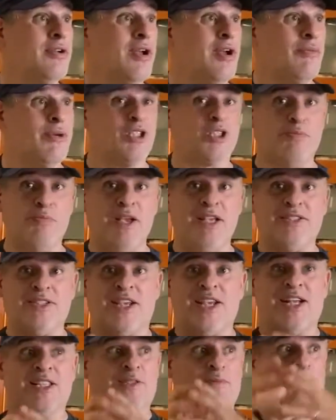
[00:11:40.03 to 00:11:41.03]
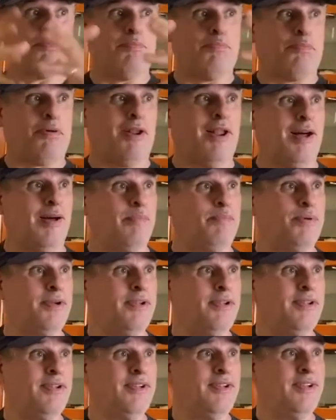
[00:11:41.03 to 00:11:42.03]
Which means it gets plump,
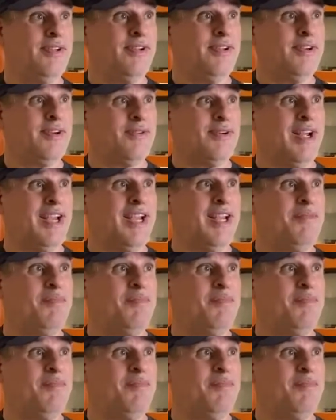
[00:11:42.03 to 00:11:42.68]
right?